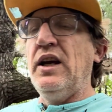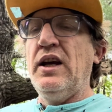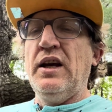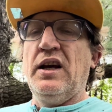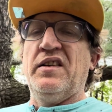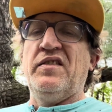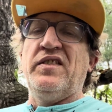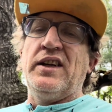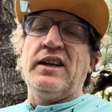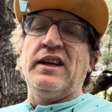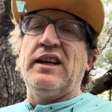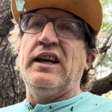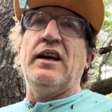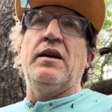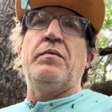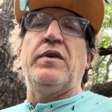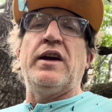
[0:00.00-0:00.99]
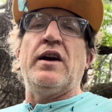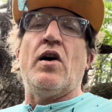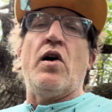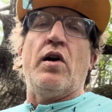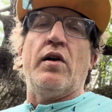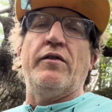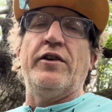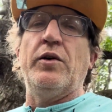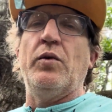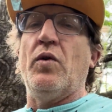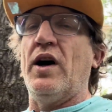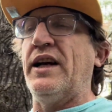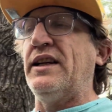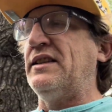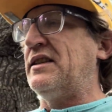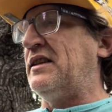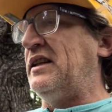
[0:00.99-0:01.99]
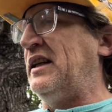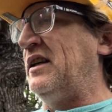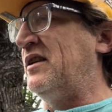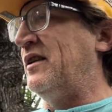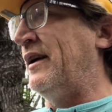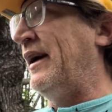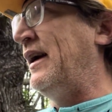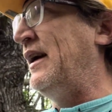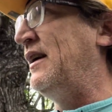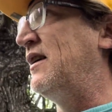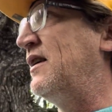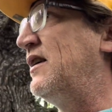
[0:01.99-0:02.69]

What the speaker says: I mean, you can't be a Harvey Weinstein, right?